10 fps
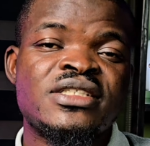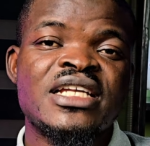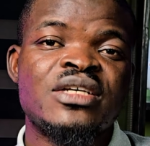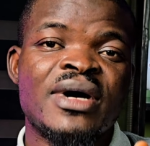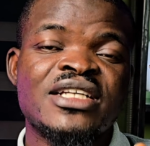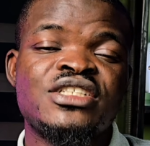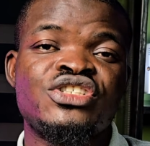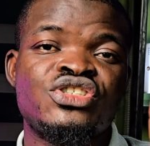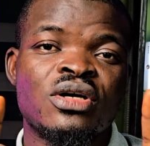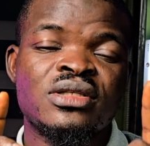They said the
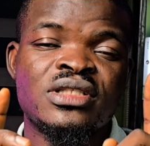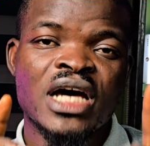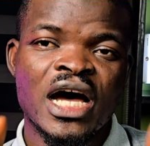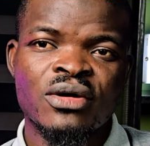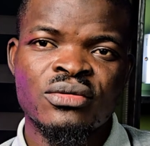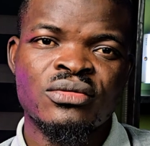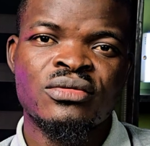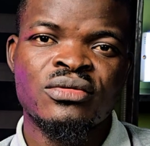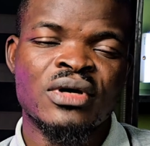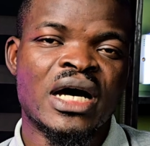battery shut
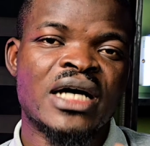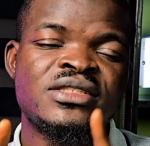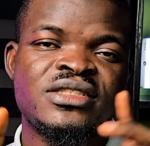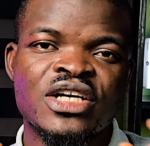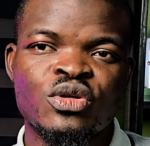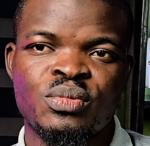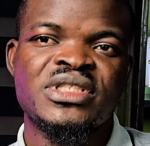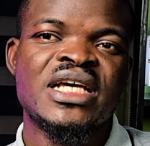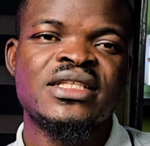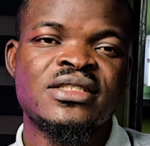down at
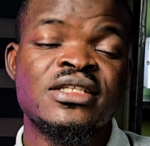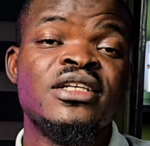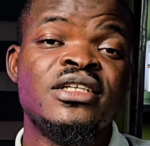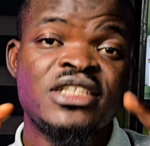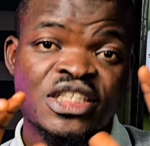0%.